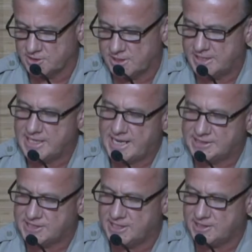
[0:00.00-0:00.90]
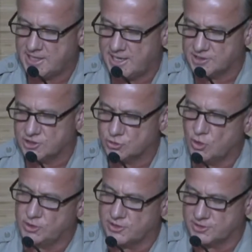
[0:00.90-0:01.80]
and 19 at
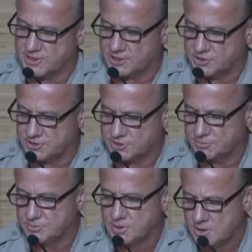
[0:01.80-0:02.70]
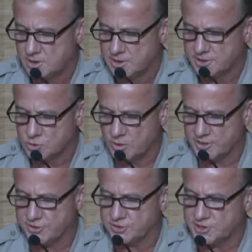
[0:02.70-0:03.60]
controlled intersections. In
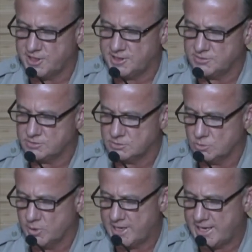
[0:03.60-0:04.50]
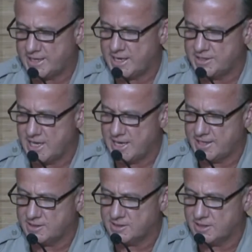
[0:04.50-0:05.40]
2013, we had
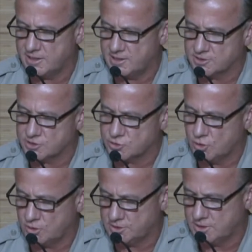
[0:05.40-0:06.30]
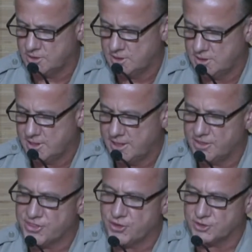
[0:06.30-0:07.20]
9 at uncontrolled and
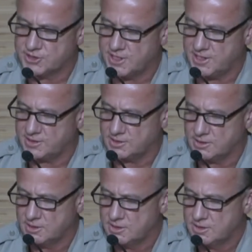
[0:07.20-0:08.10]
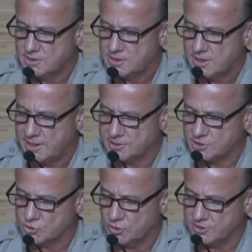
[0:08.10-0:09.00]
13 at
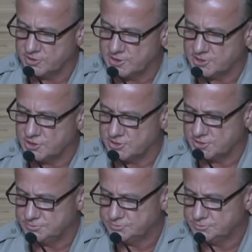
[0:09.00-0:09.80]
controlled intersections.